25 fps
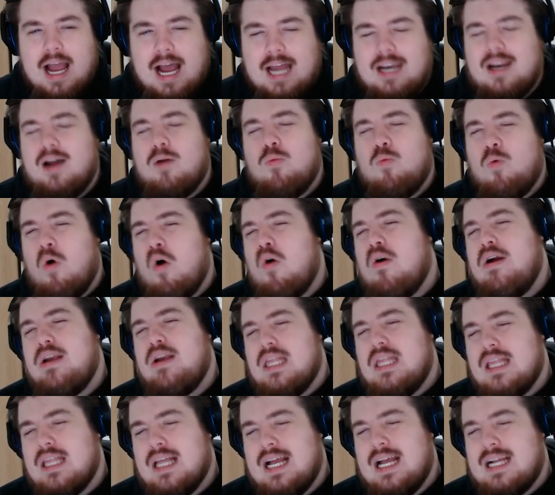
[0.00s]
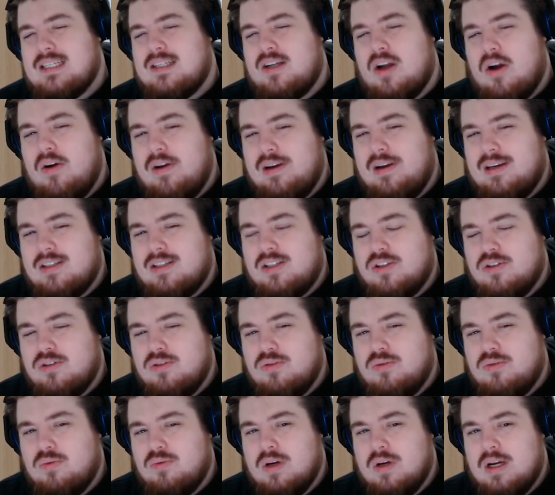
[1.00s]
And I worry that that's going
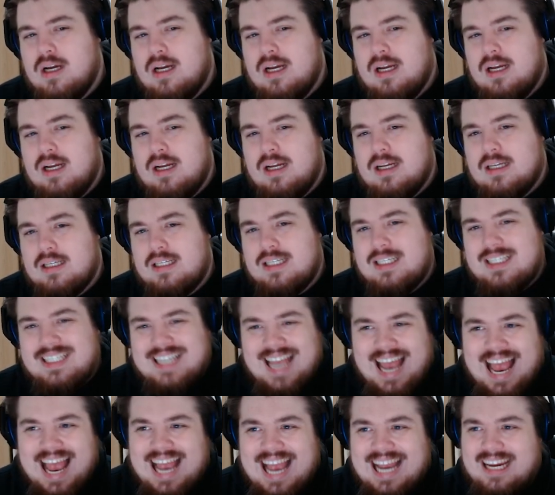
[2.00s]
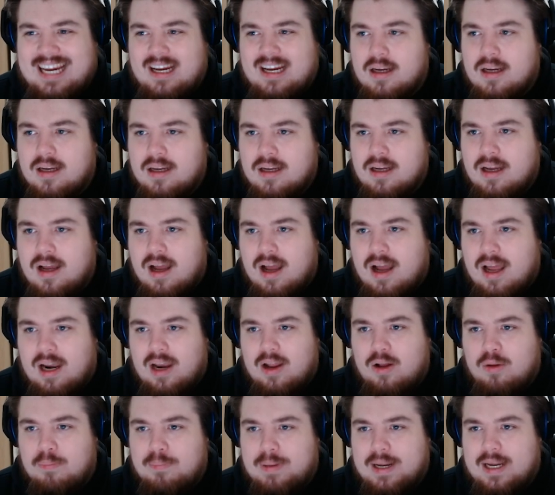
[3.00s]
to sag a
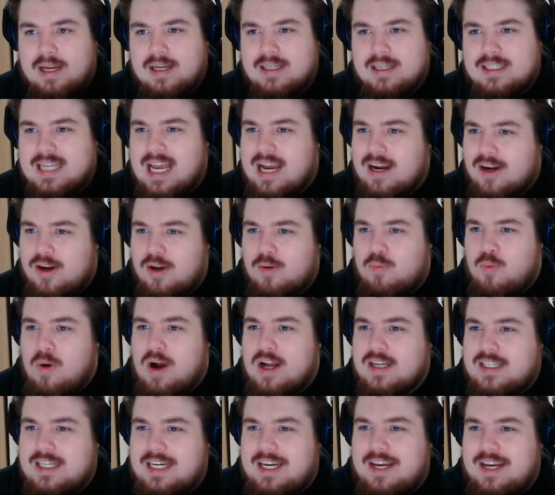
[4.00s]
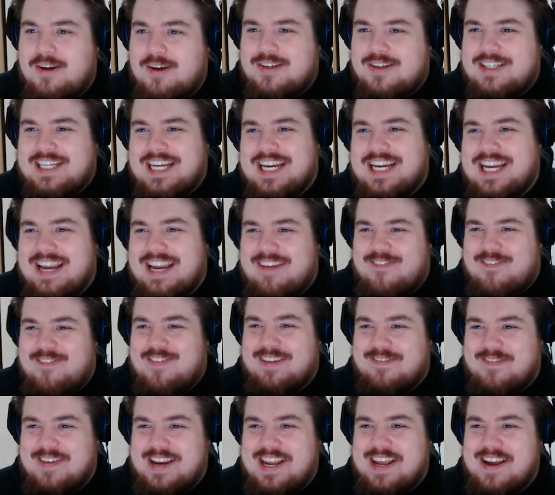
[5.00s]
little bit. Is that a good word to use in
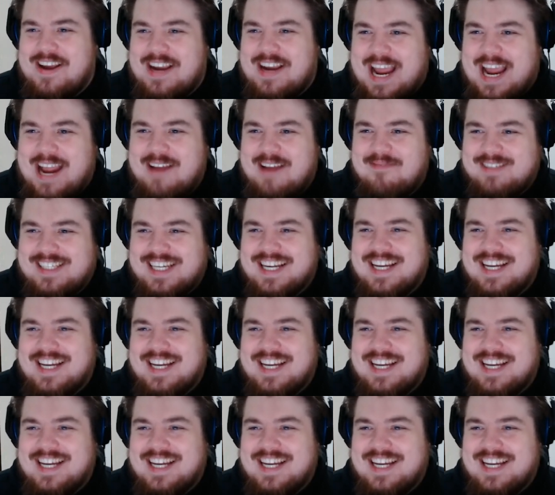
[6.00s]
big video games?